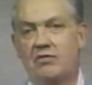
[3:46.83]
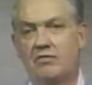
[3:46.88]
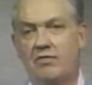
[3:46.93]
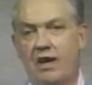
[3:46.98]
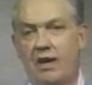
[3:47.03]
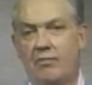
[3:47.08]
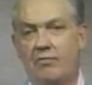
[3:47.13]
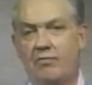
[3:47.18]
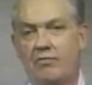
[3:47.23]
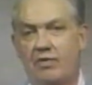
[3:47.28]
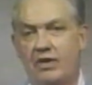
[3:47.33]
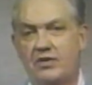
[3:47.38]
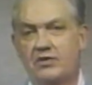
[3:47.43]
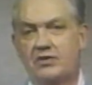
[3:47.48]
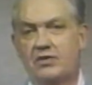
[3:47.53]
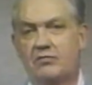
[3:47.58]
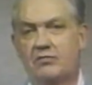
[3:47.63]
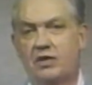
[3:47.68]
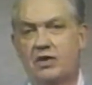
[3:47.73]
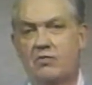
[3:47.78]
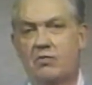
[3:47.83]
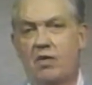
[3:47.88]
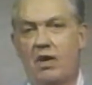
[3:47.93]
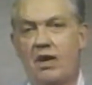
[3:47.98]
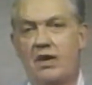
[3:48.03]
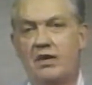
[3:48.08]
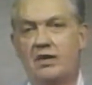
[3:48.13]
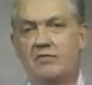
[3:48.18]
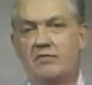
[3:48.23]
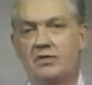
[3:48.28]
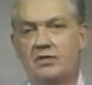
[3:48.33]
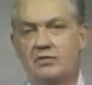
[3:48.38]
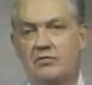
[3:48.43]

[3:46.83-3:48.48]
of operation required of a